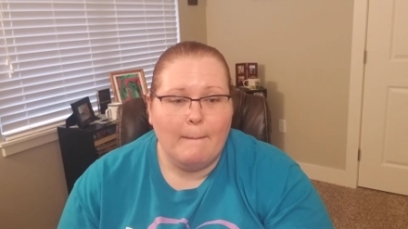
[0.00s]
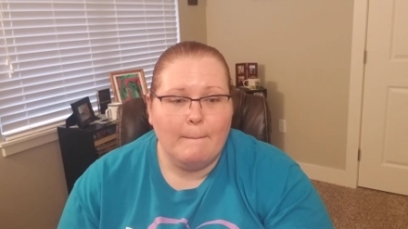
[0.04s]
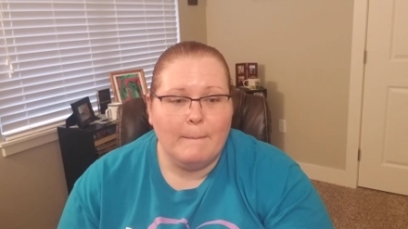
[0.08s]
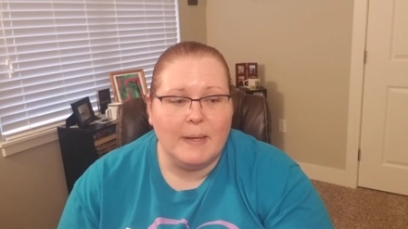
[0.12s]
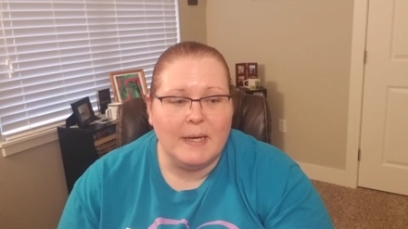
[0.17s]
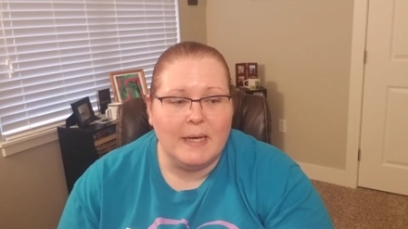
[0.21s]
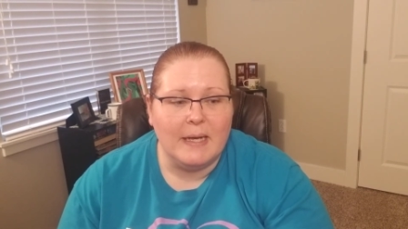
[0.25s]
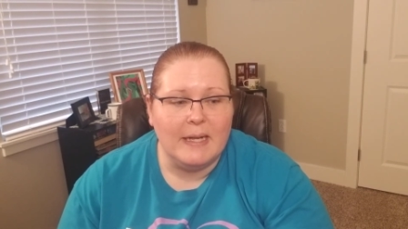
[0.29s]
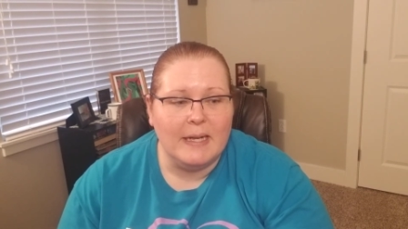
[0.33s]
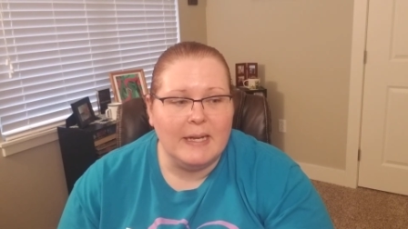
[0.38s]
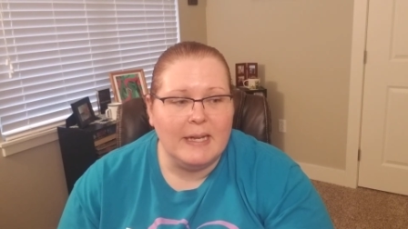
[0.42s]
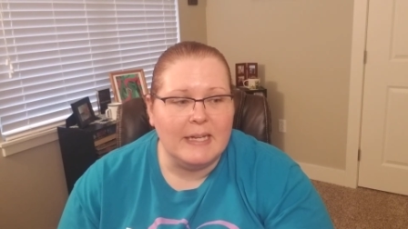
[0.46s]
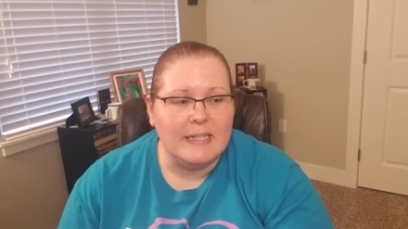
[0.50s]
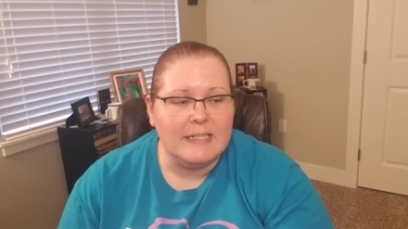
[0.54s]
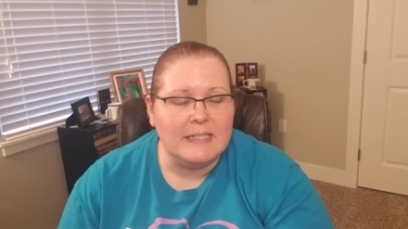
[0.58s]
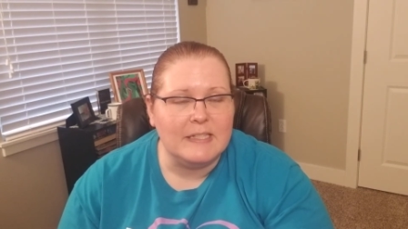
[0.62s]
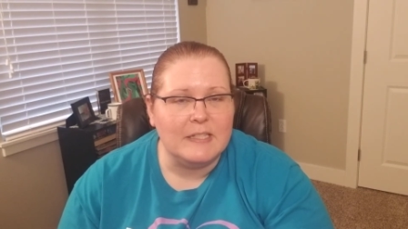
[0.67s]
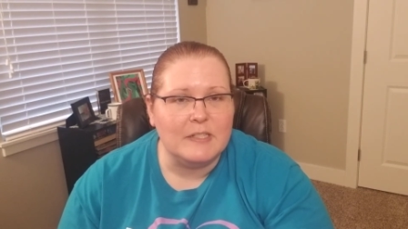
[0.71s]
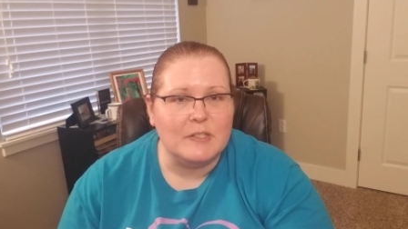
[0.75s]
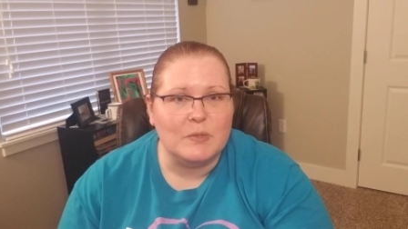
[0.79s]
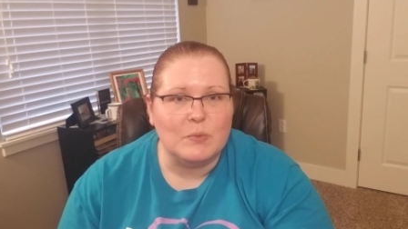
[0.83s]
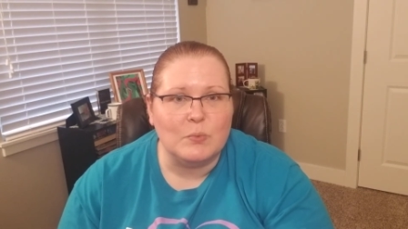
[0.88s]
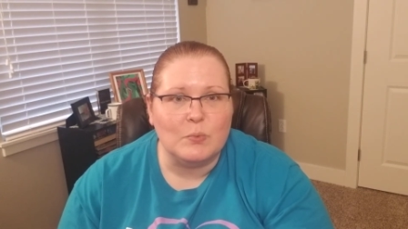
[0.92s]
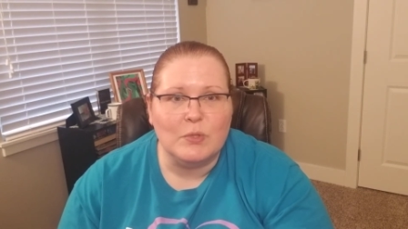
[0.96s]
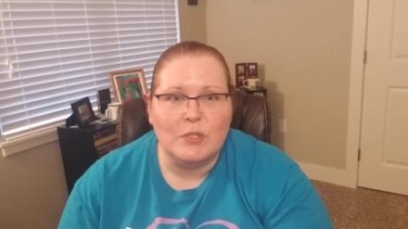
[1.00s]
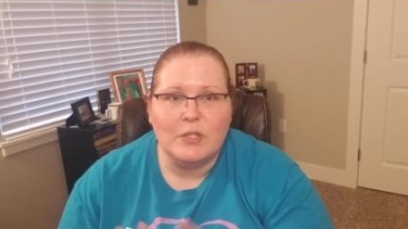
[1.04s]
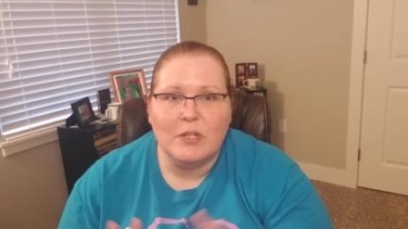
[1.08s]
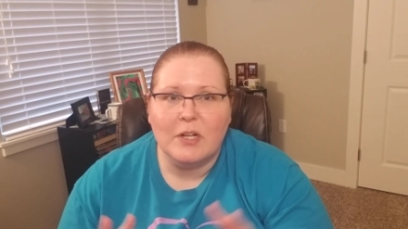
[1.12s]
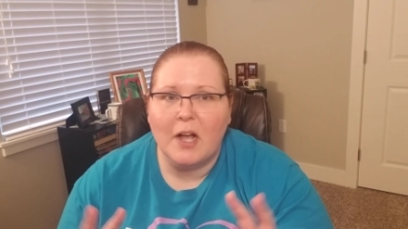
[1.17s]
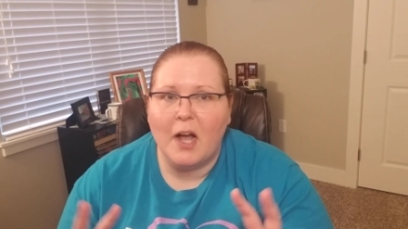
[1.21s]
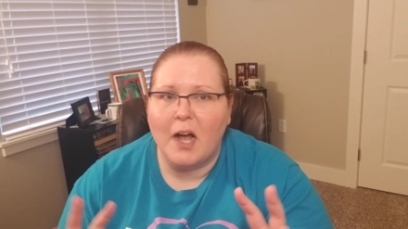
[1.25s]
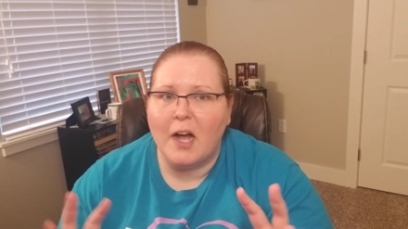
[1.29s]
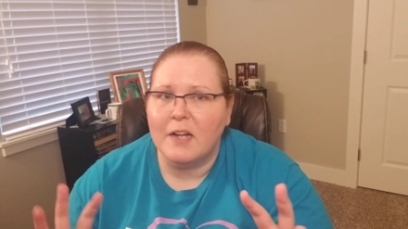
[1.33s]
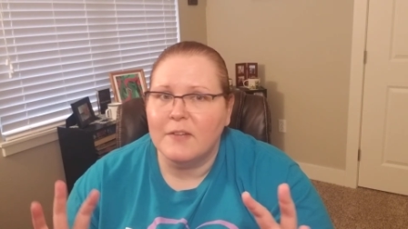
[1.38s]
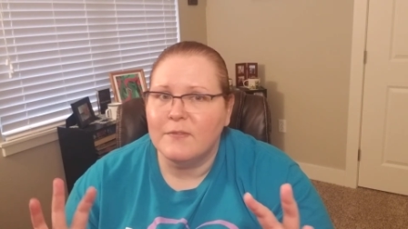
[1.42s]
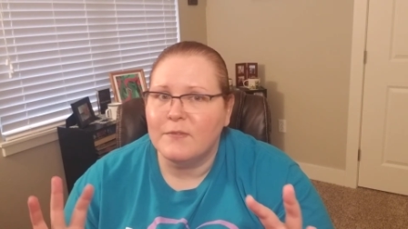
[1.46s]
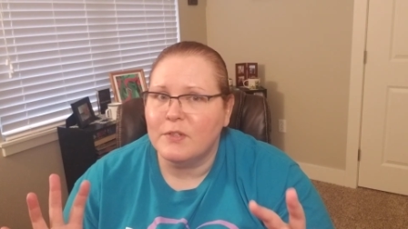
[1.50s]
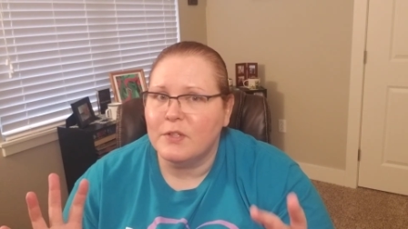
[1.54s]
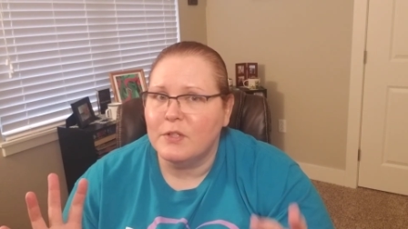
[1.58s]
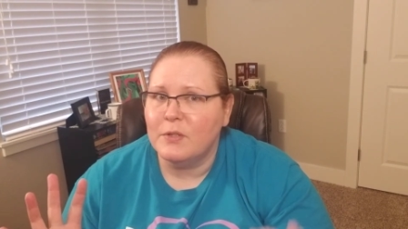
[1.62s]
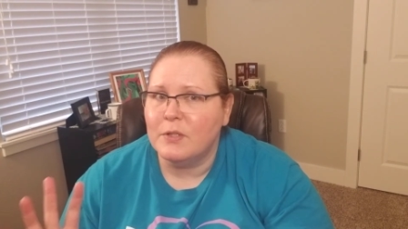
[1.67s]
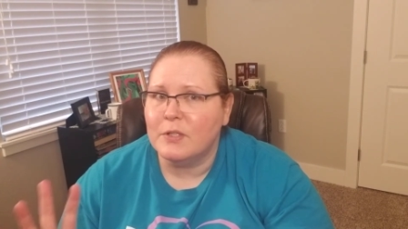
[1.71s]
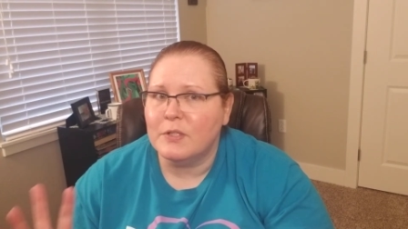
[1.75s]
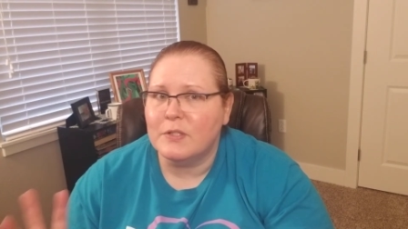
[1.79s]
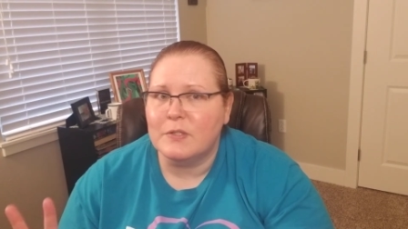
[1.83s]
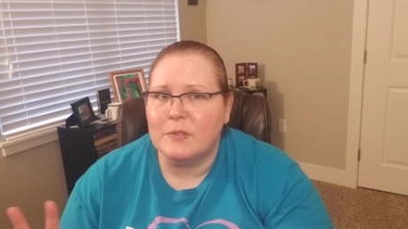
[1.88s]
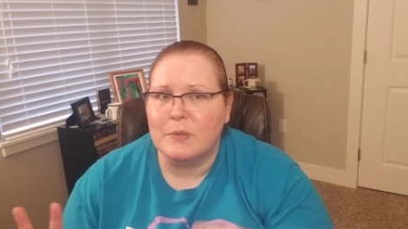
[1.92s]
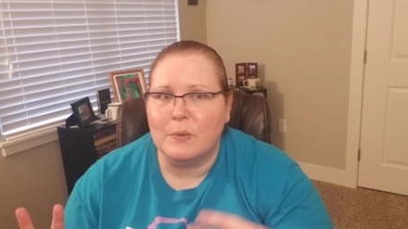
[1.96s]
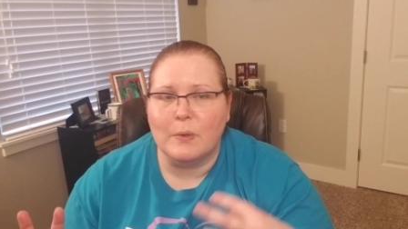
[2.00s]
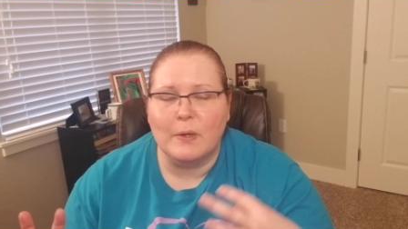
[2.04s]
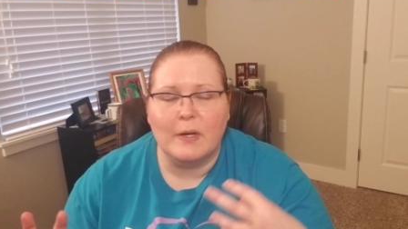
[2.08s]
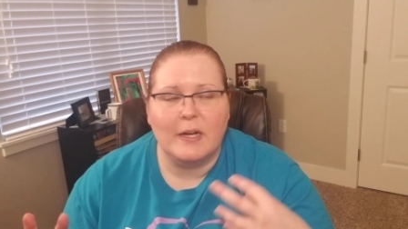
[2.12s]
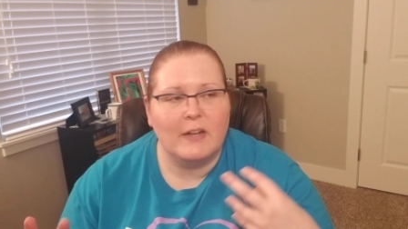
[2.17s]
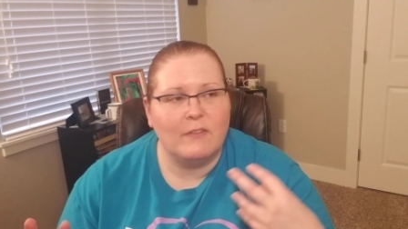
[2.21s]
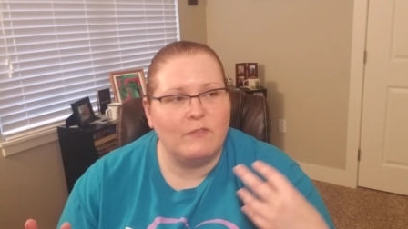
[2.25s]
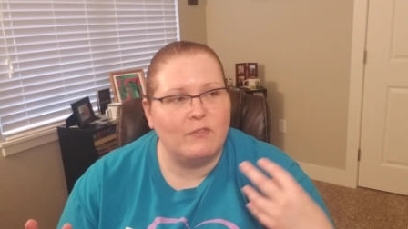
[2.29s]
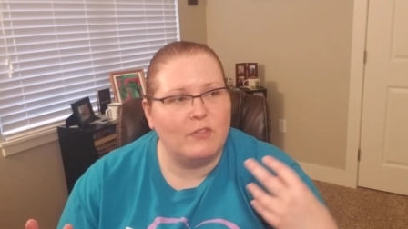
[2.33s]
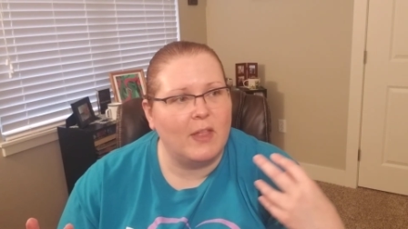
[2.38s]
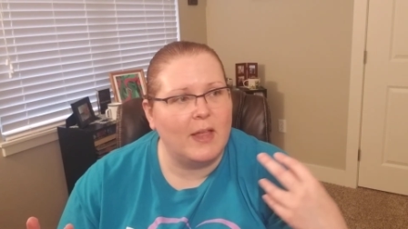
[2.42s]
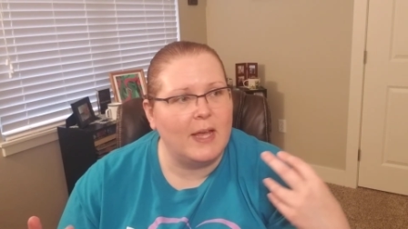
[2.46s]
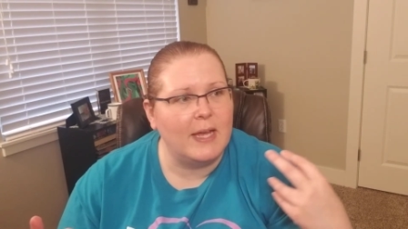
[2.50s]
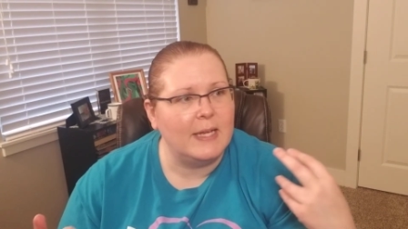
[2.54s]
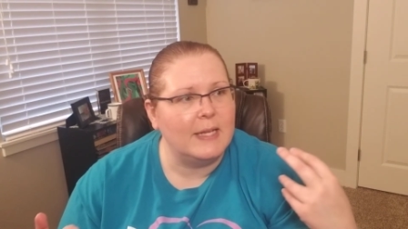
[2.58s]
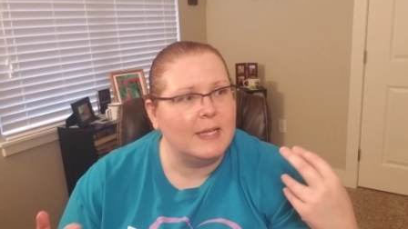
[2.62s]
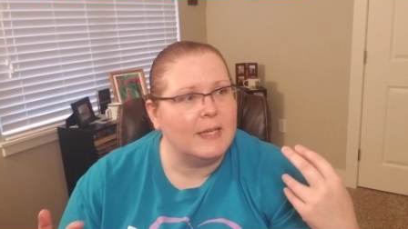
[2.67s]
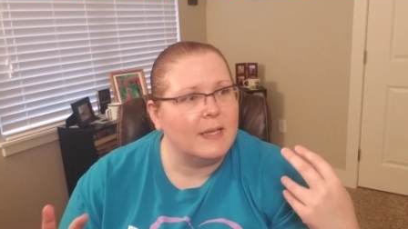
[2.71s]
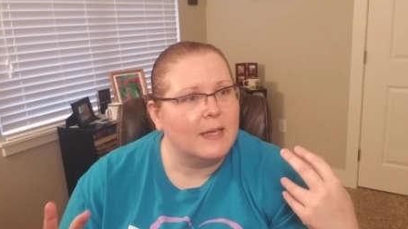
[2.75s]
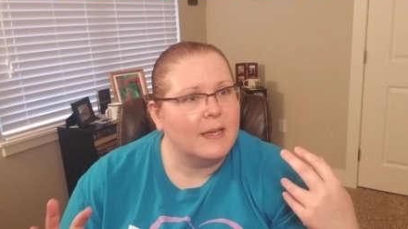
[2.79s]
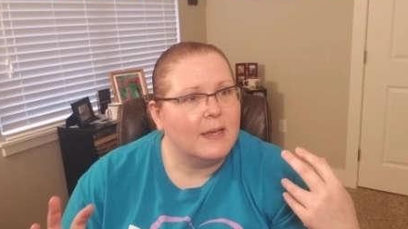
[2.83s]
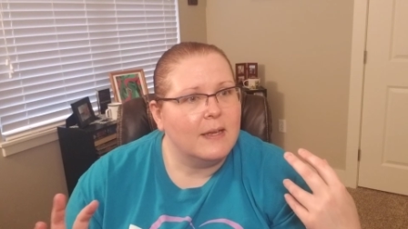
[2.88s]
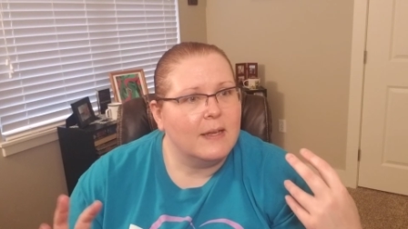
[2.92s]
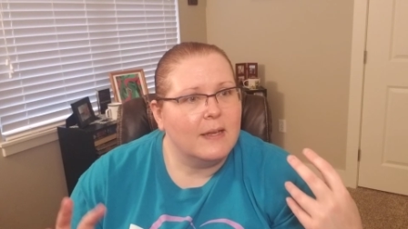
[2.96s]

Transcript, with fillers: but it's this real convoluted story of like